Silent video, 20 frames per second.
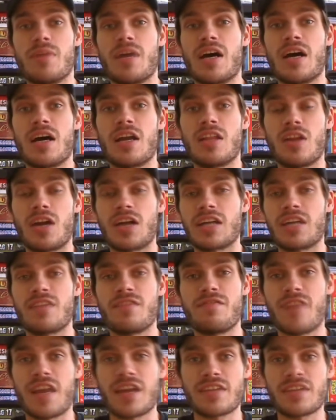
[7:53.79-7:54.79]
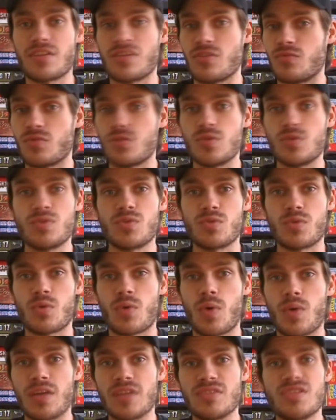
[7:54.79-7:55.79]
I liked the fact that the rules were
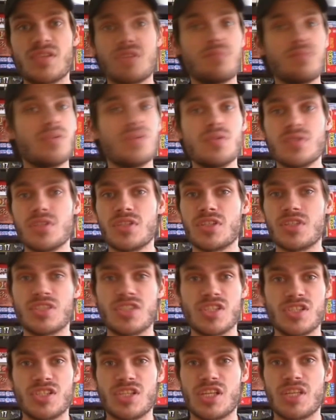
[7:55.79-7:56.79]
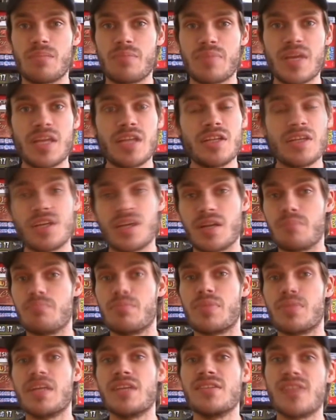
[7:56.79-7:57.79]
quite simple. You could just jump in, you could
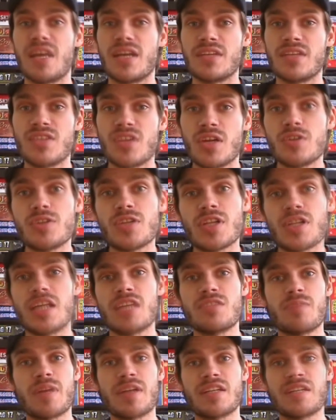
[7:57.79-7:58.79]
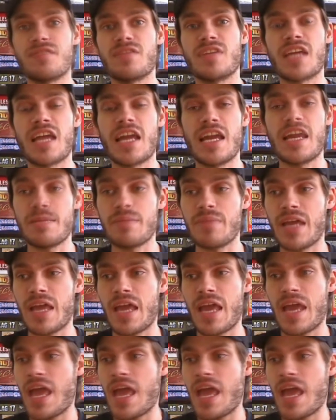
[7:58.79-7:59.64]
embrace that social aspect of the game.